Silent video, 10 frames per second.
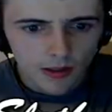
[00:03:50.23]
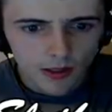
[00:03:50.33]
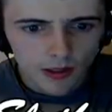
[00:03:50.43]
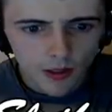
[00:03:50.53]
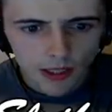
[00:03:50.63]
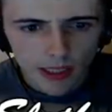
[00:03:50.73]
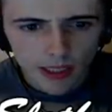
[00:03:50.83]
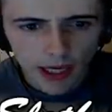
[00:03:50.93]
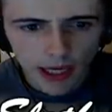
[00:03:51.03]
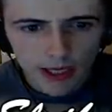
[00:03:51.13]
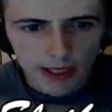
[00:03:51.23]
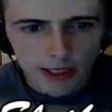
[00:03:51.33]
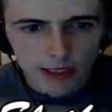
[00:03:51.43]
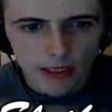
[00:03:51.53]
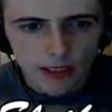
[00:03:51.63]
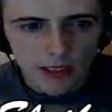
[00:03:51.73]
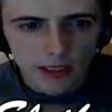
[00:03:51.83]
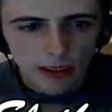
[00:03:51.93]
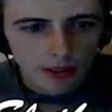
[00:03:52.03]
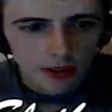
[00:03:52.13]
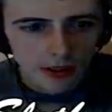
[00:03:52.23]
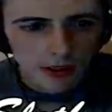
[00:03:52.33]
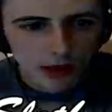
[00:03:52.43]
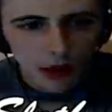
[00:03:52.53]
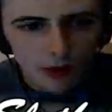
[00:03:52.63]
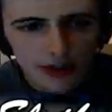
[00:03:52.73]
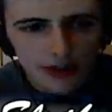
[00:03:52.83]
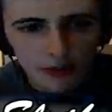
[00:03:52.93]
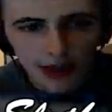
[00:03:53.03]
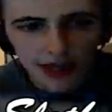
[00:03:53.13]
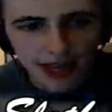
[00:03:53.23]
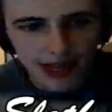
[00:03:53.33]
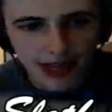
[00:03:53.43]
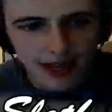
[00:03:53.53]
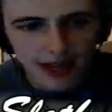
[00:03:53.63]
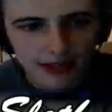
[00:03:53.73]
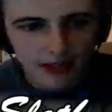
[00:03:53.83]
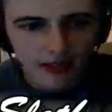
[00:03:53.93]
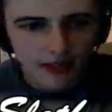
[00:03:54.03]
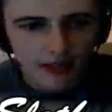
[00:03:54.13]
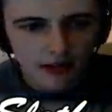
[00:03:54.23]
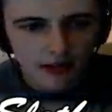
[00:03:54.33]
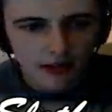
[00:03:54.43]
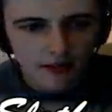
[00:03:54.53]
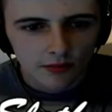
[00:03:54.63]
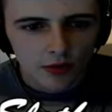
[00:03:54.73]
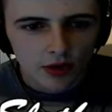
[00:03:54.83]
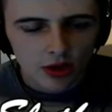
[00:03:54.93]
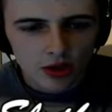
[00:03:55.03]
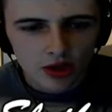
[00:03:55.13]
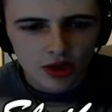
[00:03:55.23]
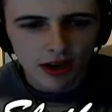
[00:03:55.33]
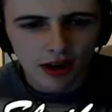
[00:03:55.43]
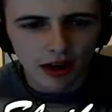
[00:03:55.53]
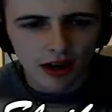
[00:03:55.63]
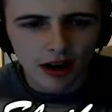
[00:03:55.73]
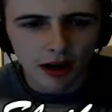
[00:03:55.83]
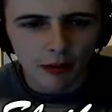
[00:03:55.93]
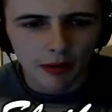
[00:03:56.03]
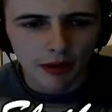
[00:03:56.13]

Where are you hiding? Oh, he's up there. Shut up.